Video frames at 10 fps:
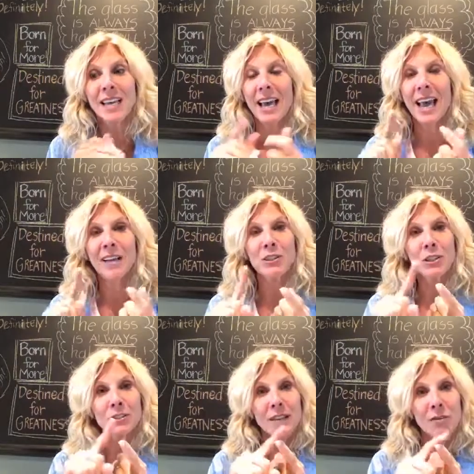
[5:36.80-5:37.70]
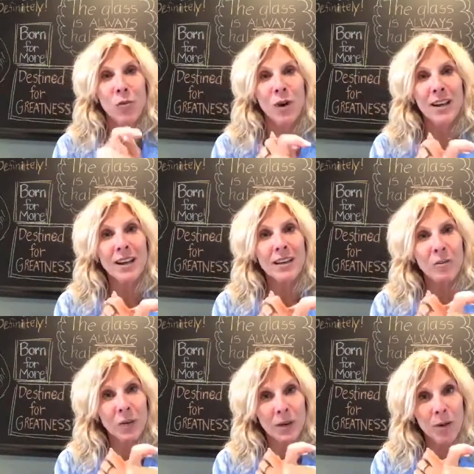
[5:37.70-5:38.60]
Ask yourself, what
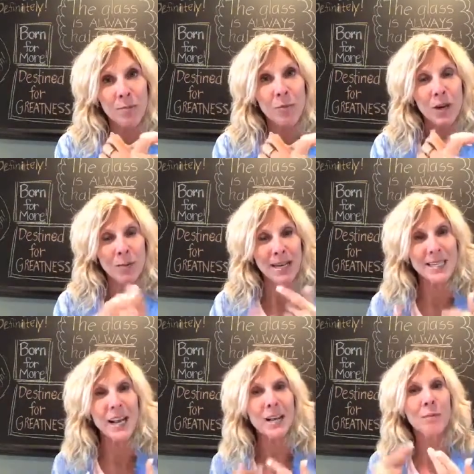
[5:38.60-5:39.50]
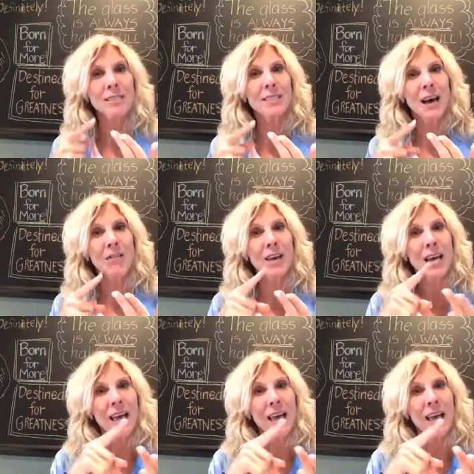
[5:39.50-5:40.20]
am I telling myself?